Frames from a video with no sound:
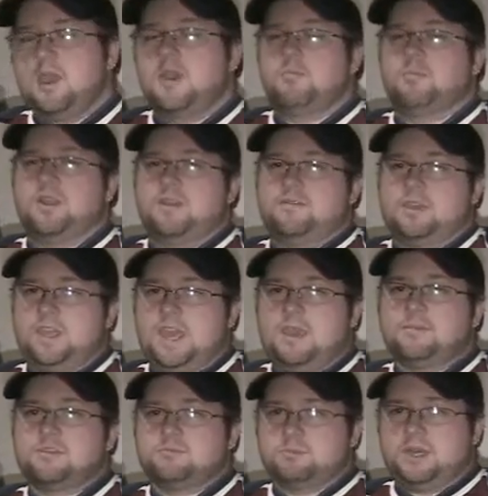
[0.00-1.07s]
but if a game
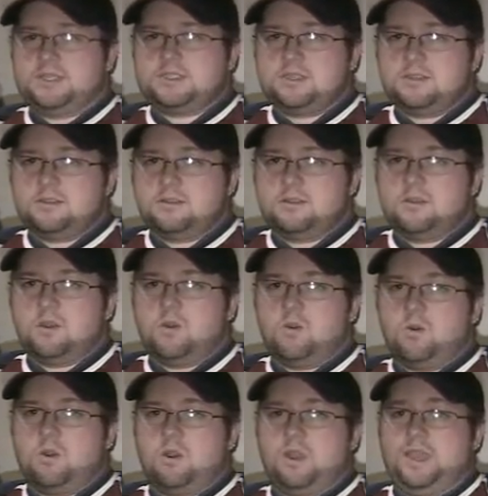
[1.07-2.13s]
is busted
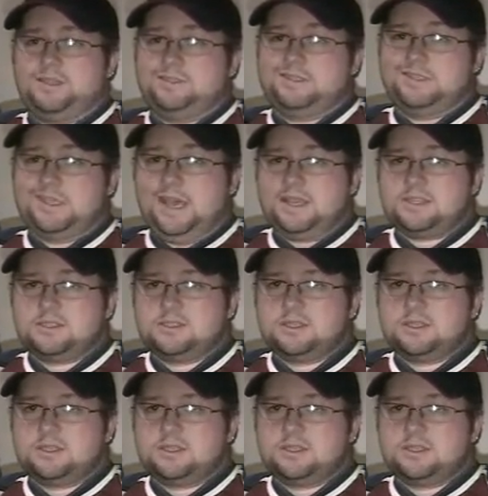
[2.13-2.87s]
or it sucks